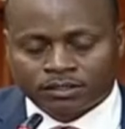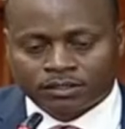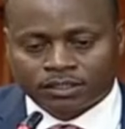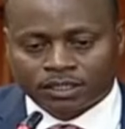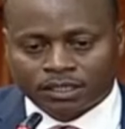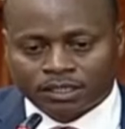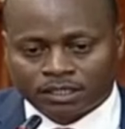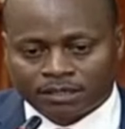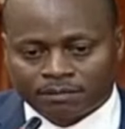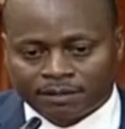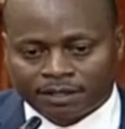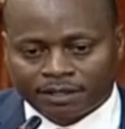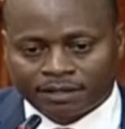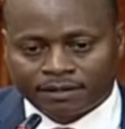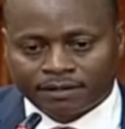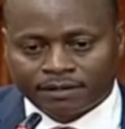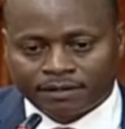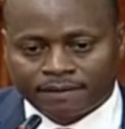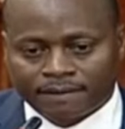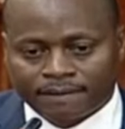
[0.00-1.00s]
Terry
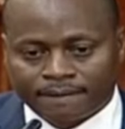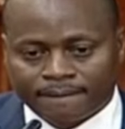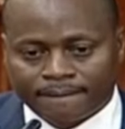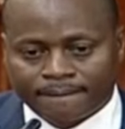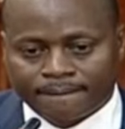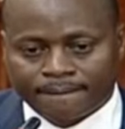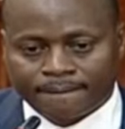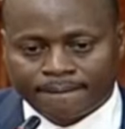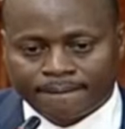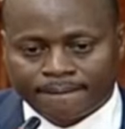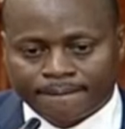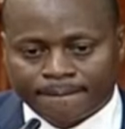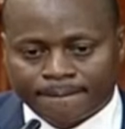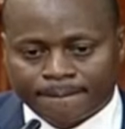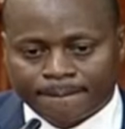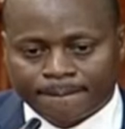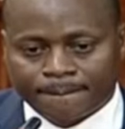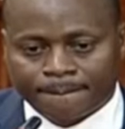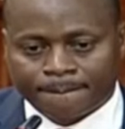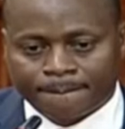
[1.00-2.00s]
Ramadan.
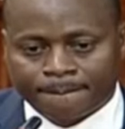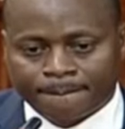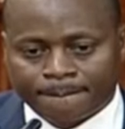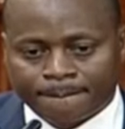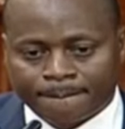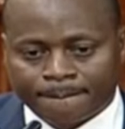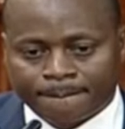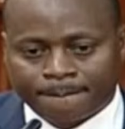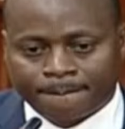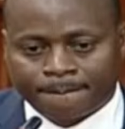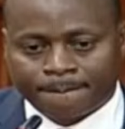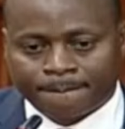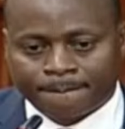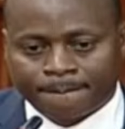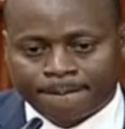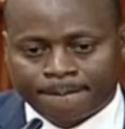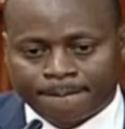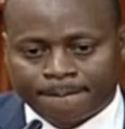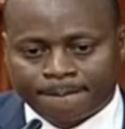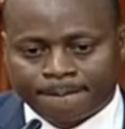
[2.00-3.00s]
Terry Ramadan.